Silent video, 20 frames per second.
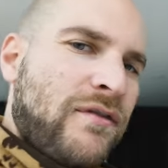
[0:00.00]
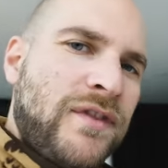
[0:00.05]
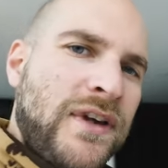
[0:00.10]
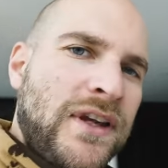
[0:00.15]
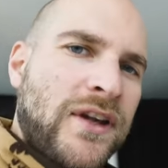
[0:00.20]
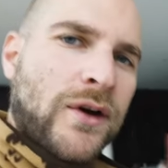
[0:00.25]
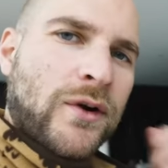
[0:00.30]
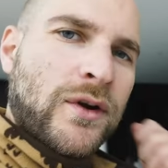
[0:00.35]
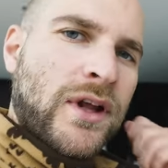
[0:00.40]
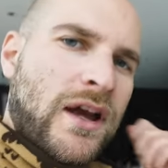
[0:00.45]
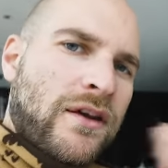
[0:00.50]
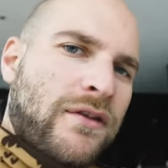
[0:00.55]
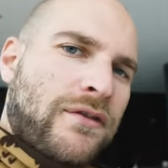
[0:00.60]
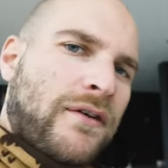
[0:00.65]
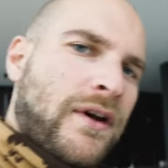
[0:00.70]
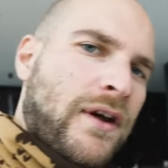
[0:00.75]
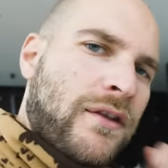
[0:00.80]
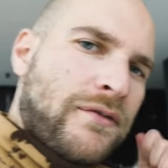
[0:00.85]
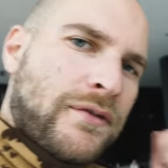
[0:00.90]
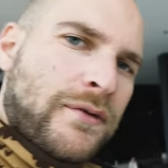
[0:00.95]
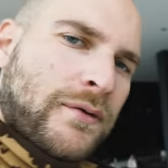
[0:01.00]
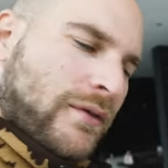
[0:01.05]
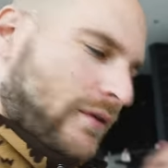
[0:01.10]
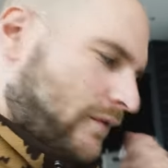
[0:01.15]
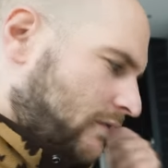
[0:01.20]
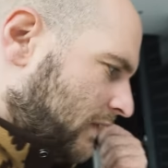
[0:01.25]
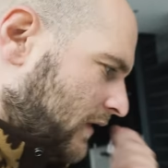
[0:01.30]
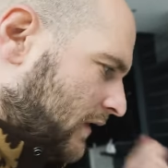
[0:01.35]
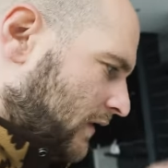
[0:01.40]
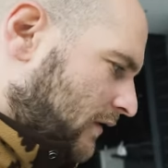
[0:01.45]
vetoed. I threw
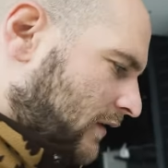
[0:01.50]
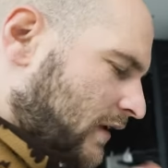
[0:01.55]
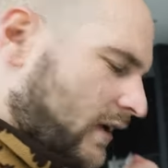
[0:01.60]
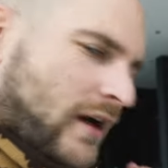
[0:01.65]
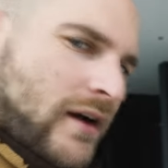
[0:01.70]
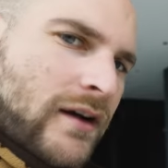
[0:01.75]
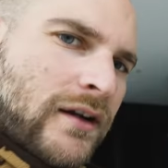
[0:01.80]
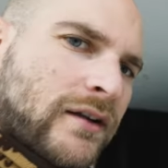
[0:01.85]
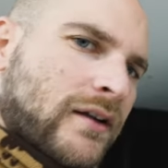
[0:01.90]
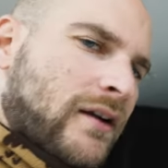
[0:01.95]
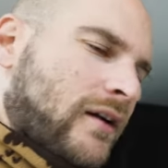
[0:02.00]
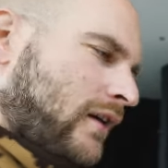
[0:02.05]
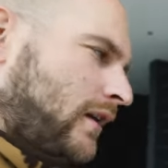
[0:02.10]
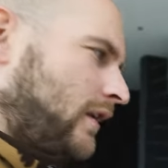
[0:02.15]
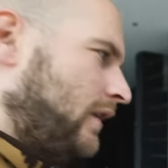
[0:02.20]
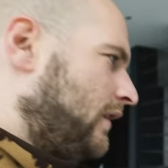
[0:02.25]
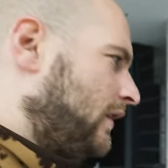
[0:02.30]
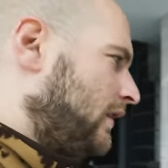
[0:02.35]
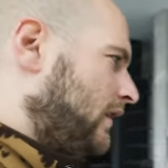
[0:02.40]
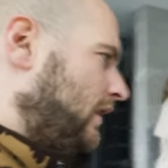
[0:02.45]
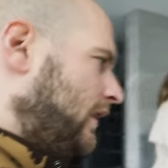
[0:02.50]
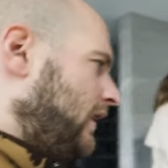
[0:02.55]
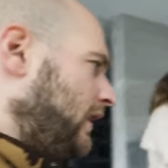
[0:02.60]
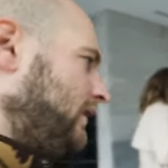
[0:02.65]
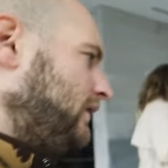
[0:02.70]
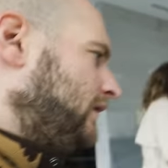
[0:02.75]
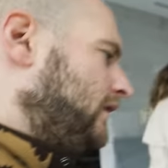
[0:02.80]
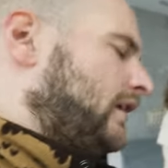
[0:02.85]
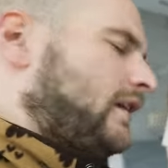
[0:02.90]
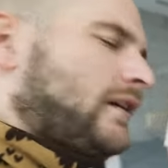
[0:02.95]
the veto card on it, and
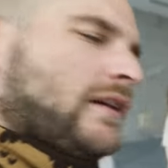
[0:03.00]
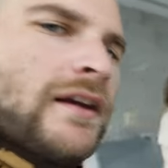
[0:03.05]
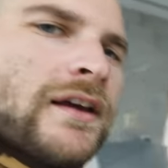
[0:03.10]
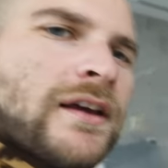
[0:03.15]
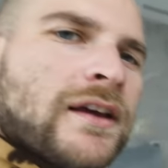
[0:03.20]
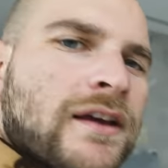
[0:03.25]
I said,